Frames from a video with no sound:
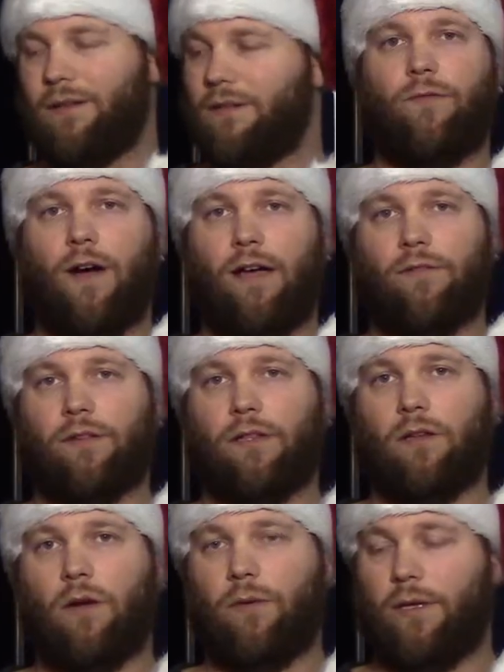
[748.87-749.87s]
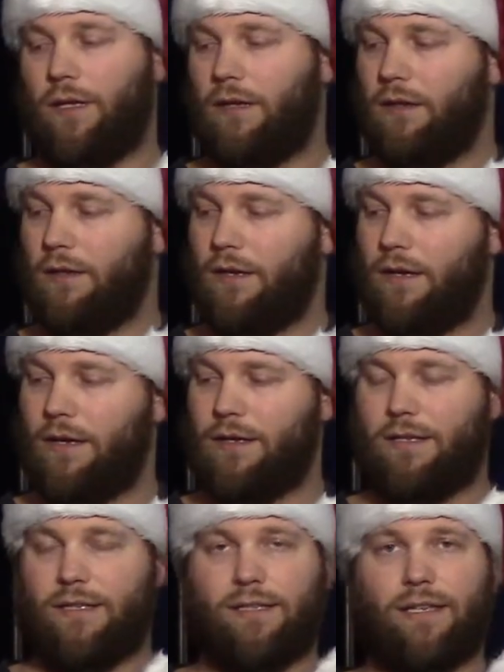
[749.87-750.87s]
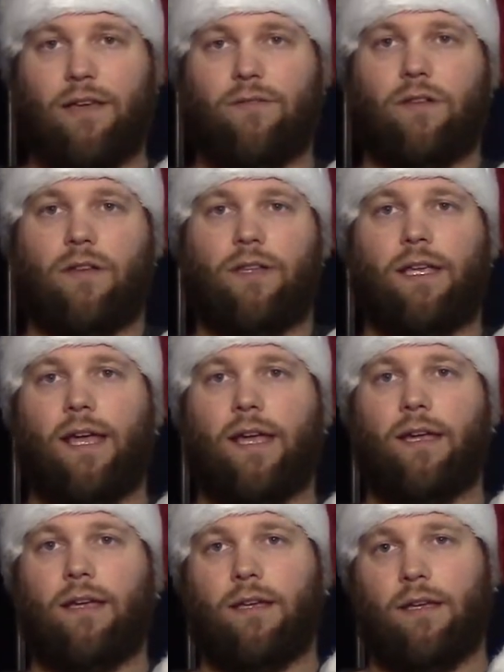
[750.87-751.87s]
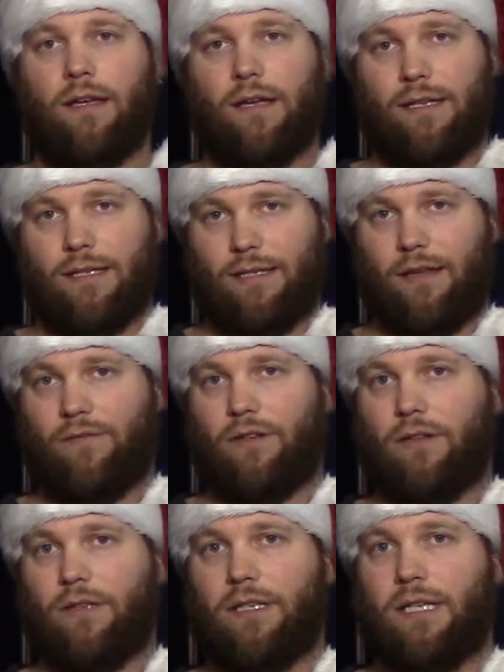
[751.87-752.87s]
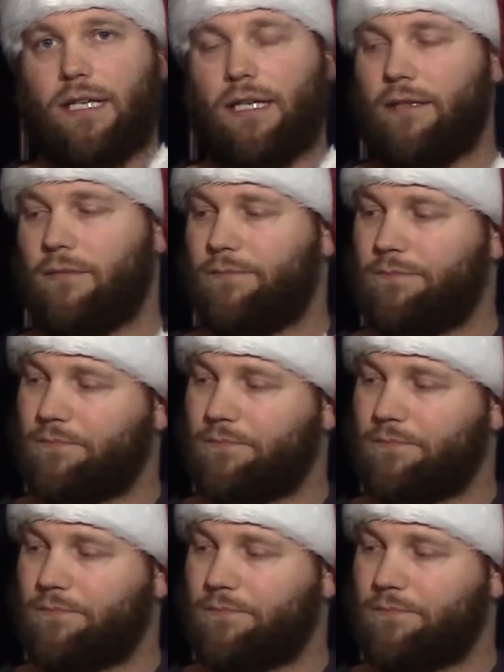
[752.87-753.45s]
5 on the low E, 7 on the A, 7 on the D,